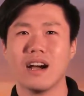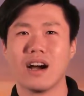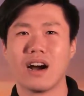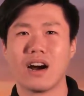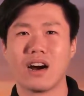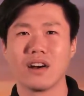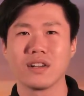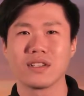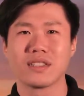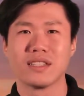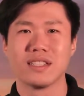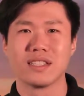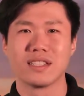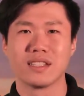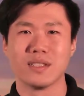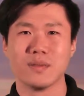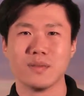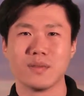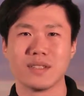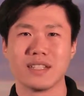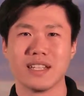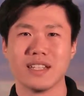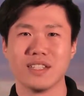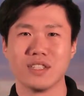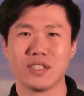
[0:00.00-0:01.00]
Our system
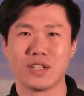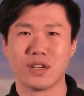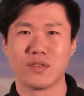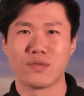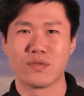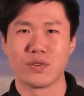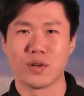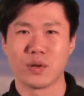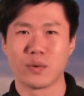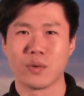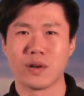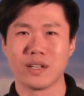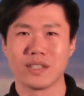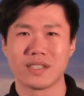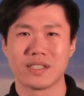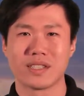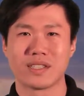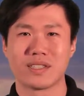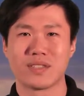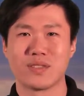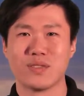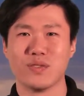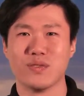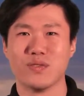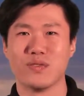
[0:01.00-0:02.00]
sends off
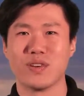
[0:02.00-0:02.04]
requests to